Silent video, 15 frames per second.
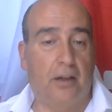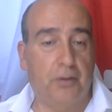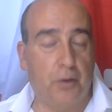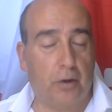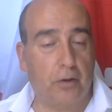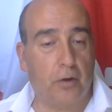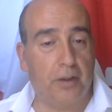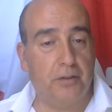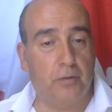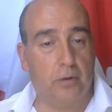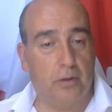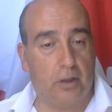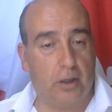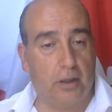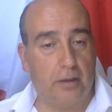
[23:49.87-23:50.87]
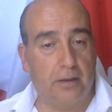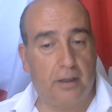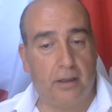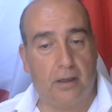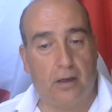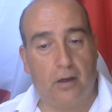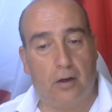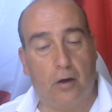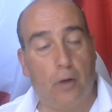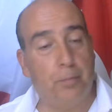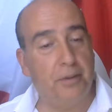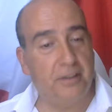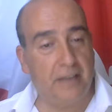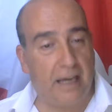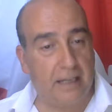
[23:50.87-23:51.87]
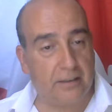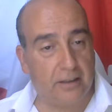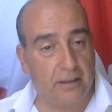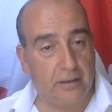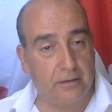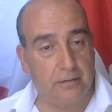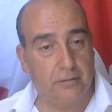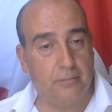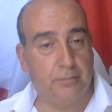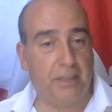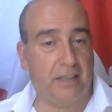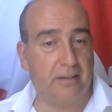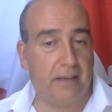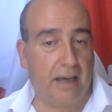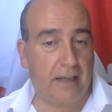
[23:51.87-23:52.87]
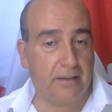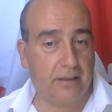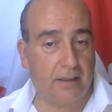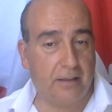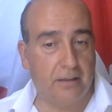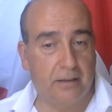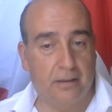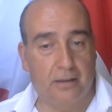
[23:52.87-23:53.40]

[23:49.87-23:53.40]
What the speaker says: You're going to learn open data, big data,